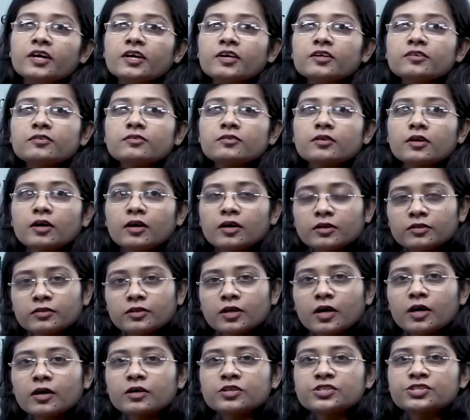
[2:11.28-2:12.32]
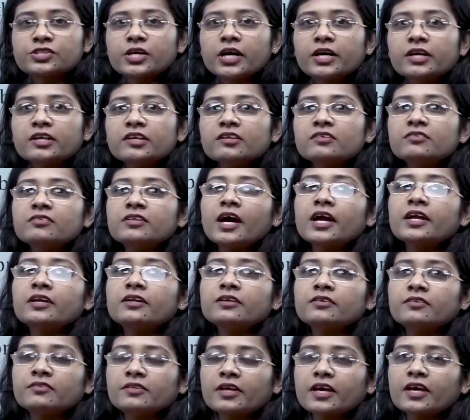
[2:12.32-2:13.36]
is the studies
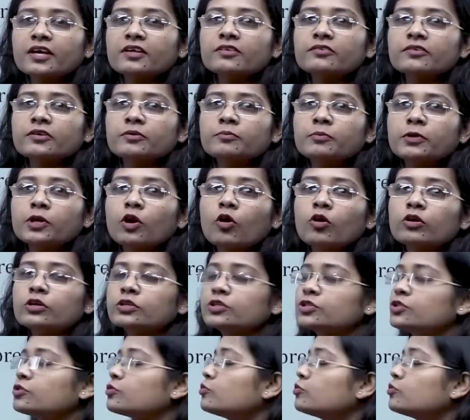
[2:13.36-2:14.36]
that says it belongs